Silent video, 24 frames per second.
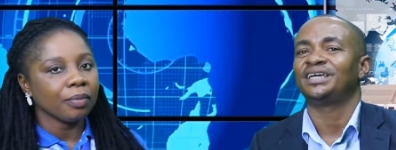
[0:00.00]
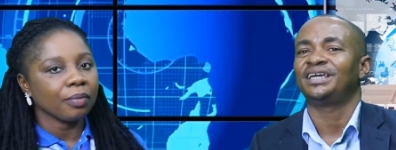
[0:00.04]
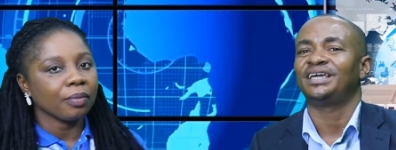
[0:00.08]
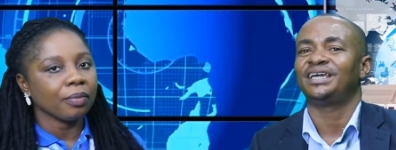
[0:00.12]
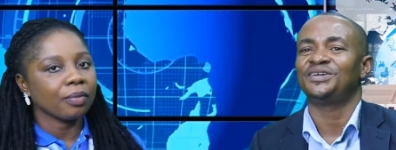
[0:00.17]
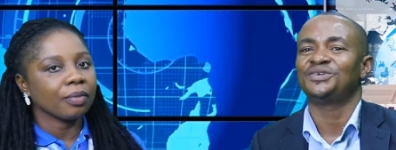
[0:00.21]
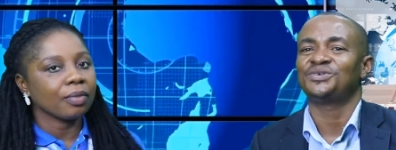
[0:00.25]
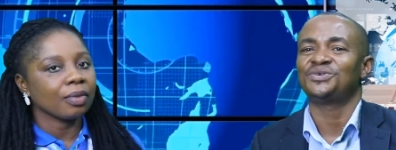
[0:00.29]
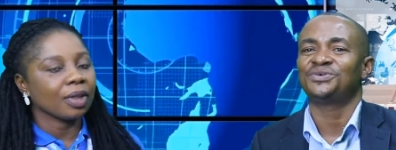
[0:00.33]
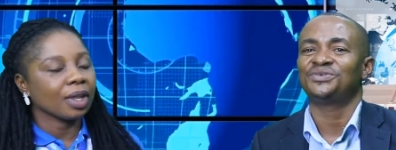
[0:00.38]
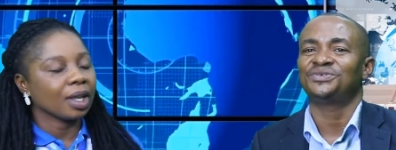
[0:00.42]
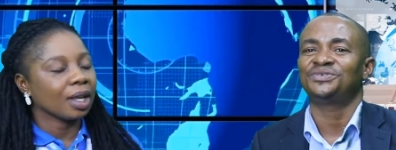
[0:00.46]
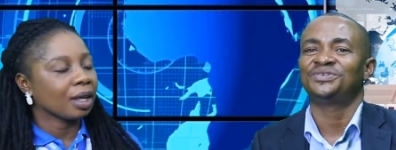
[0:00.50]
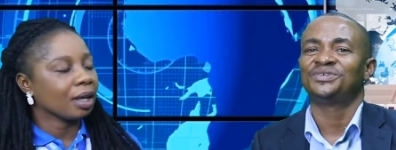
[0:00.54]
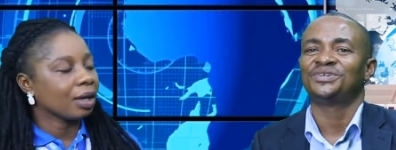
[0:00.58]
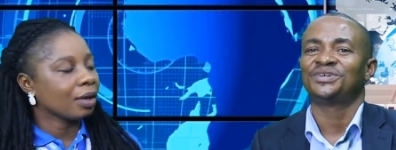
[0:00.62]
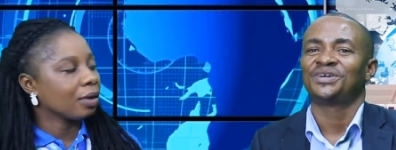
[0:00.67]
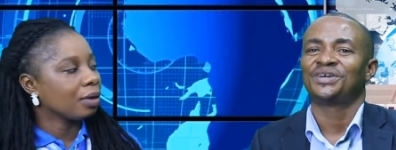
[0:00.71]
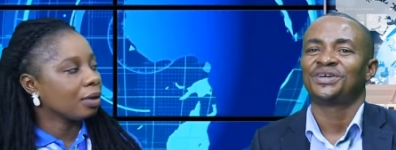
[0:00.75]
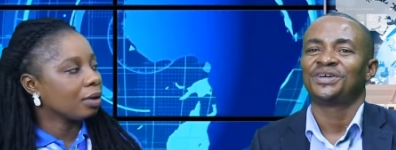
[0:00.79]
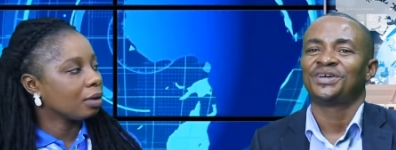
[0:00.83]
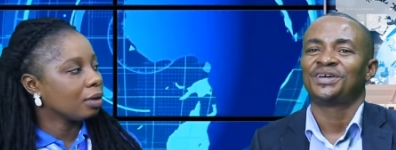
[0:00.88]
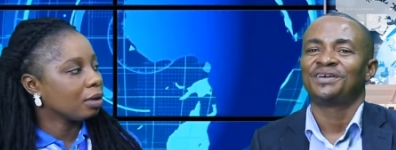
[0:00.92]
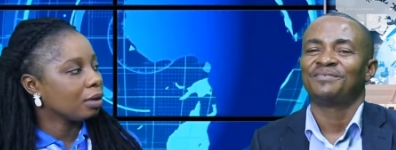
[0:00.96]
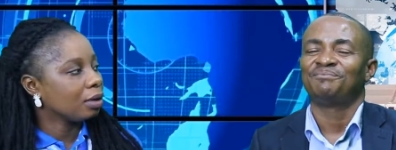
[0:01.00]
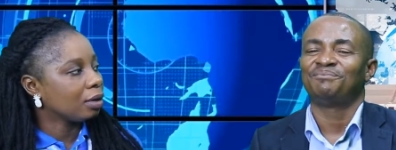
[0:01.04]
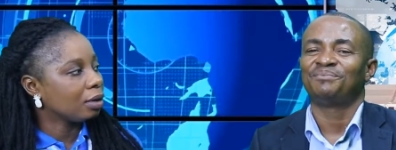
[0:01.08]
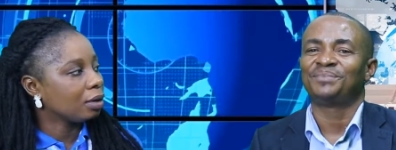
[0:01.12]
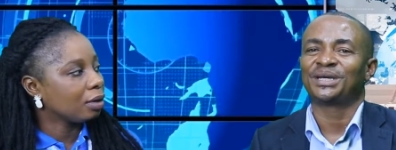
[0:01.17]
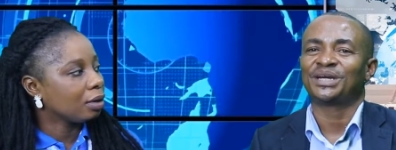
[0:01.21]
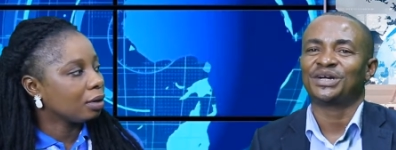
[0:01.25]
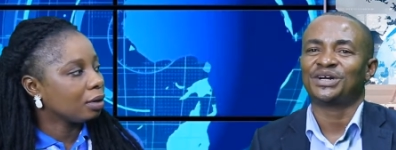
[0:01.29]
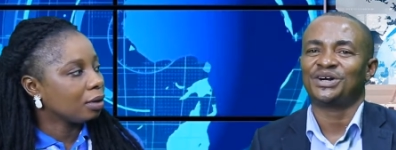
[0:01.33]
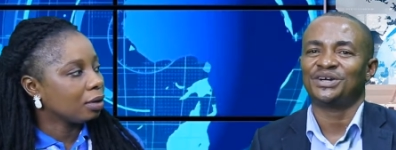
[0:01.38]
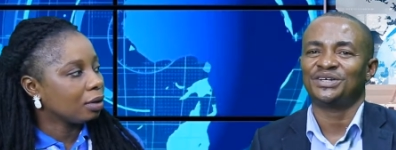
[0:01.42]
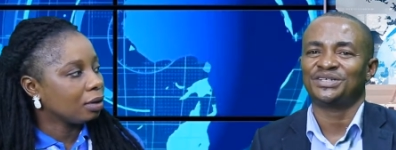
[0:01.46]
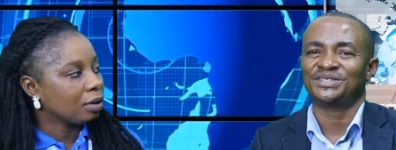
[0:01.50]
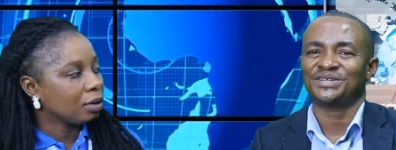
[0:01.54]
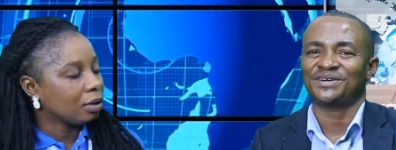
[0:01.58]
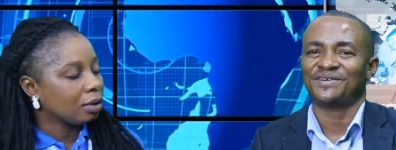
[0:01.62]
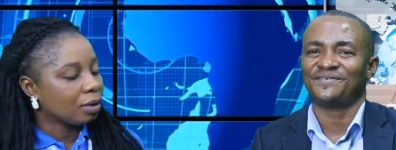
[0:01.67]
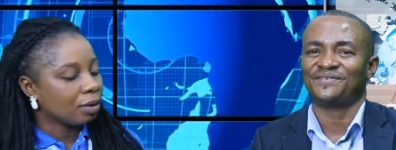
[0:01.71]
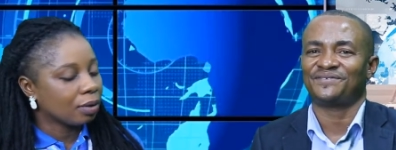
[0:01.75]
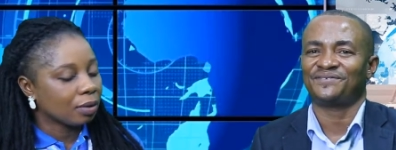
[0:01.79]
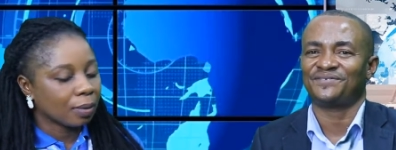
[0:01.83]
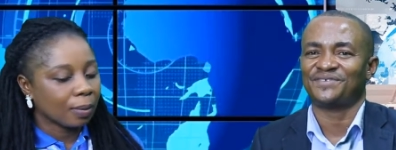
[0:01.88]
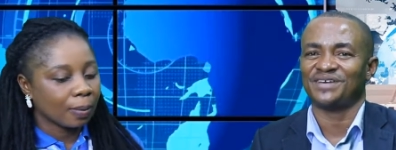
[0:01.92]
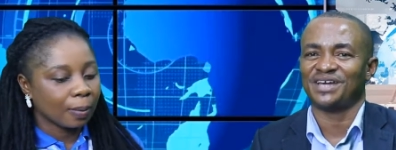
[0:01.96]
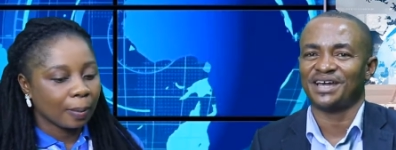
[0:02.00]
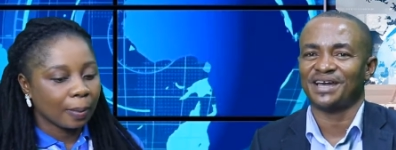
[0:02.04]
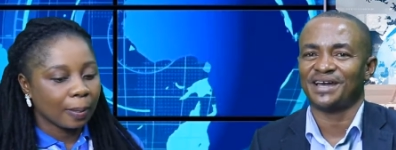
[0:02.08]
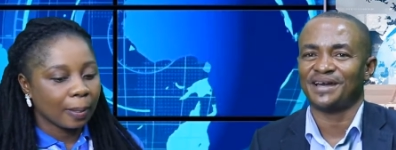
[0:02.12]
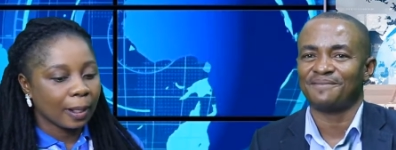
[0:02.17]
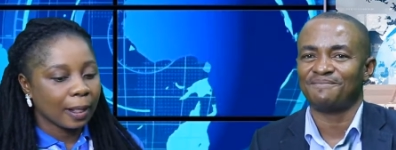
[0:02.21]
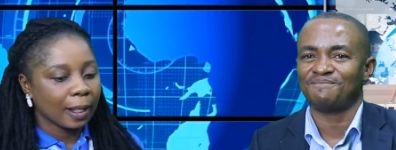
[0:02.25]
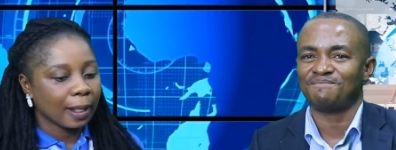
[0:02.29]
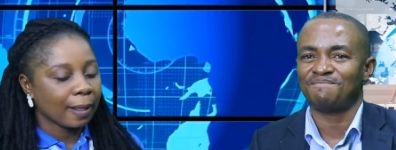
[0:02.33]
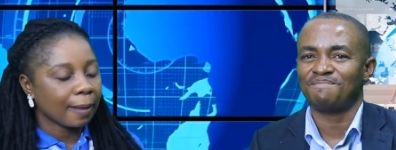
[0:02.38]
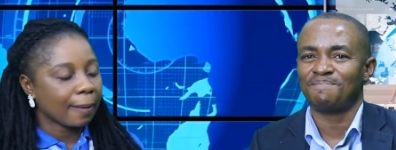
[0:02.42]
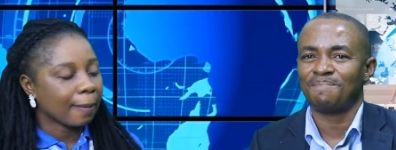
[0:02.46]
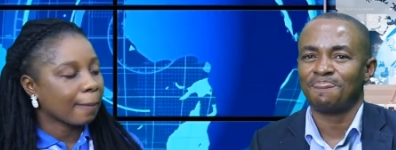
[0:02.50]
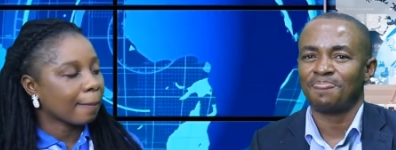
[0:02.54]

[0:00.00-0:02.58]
Speaker 1: You know, because of the